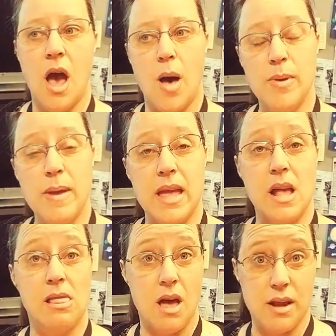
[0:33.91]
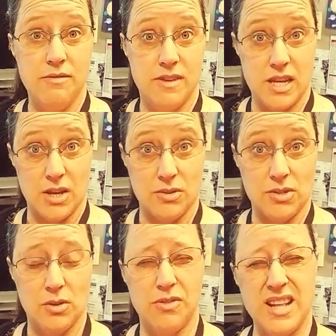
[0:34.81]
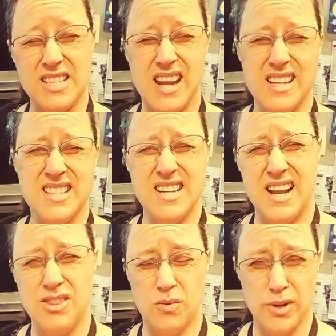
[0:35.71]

I'll be making a lot of videos, so if that's not a style that